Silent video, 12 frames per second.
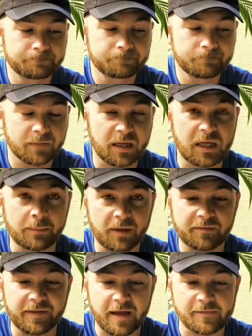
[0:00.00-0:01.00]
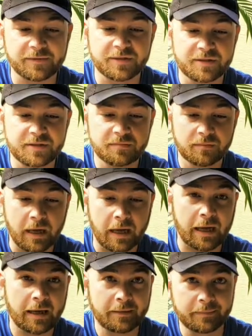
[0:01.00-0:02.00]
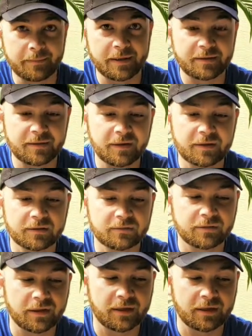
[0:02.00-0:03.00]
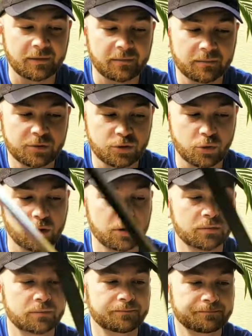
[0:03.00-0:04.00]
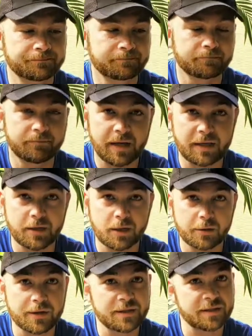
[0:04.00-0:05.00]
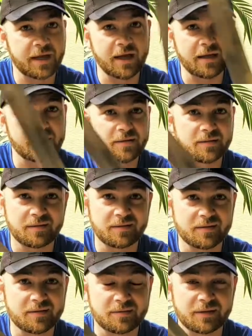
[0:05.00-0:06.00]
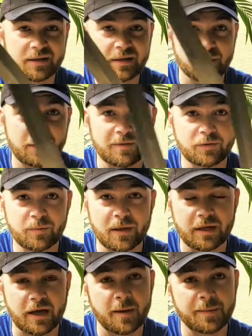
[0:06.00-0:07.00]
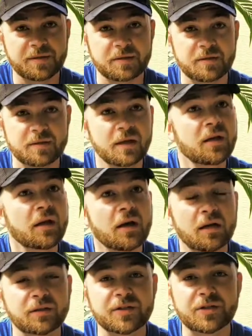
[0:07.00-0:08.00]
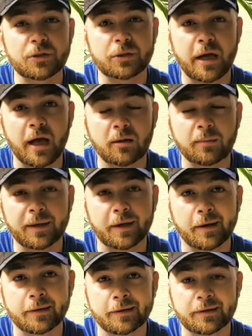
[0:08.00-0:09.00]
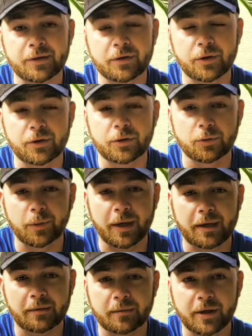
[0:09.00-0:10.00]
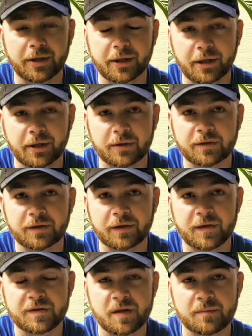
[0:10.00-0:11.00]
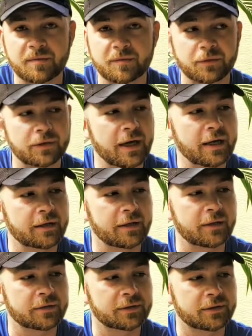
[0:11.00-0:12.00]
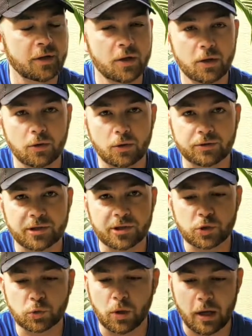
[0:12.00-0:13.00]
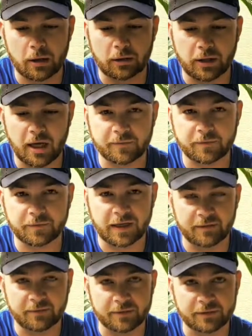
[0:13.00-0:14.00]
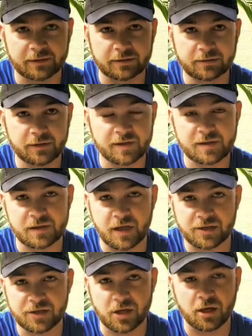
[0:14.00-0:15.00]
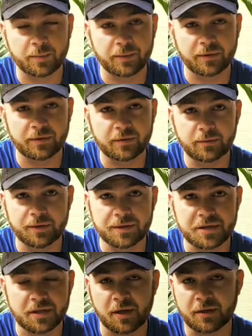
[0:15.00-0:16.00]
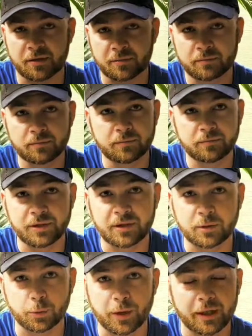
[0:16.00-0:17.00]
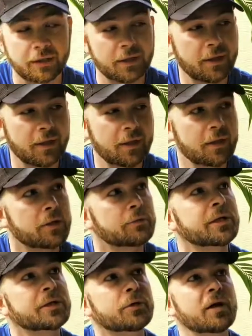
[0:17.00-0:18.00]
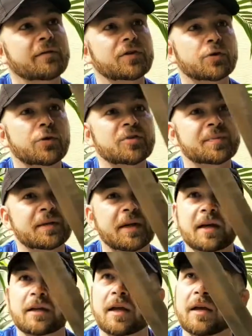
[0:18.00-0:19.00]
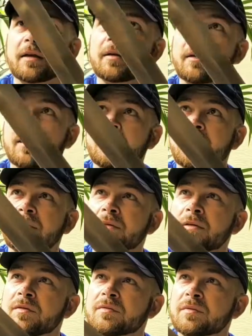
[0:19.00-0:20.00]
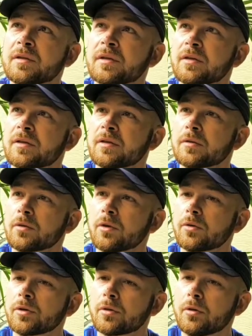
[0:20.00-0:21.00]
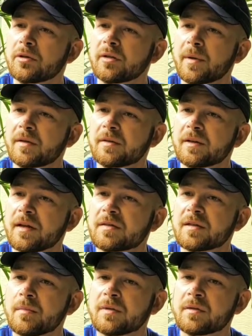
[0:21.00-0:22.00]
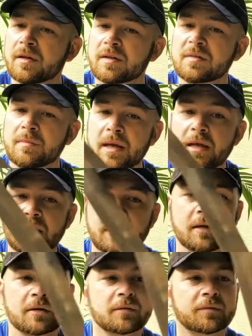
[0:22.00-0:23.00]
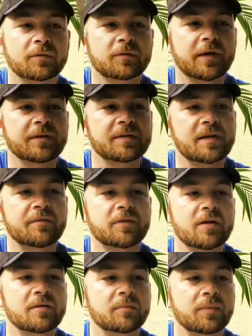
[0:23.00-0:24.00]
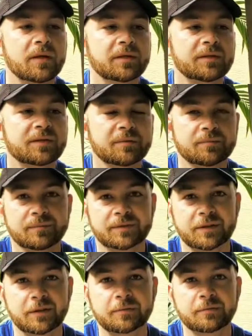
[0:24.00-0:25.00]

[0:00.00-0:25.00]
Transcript: an above average, high, mid-tier sword made in USA, this is really, you don't have too many options unless you go to Albion and, you know, you wait a year to get something for $900, or their Squire line for $500. That's not sharpened, which is another year wait. You really don't have a choice but A&A. I mean, it's really your only bet to get something that's made here for around $700. So,